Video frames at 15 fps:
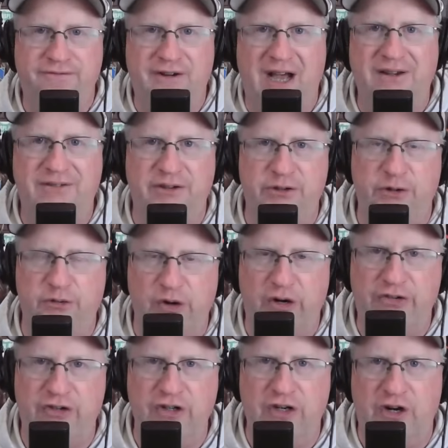500
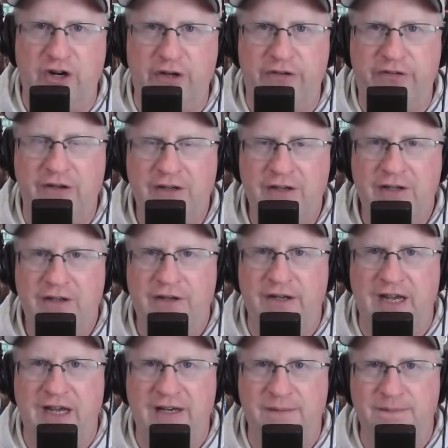rushing yards to
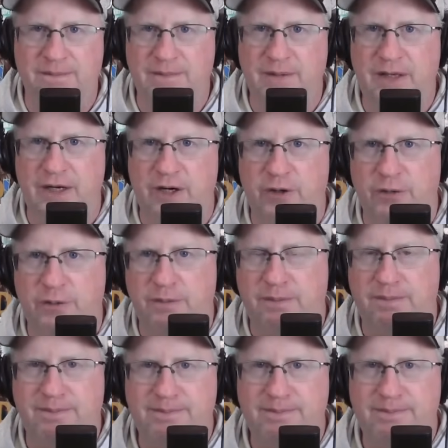get, you know,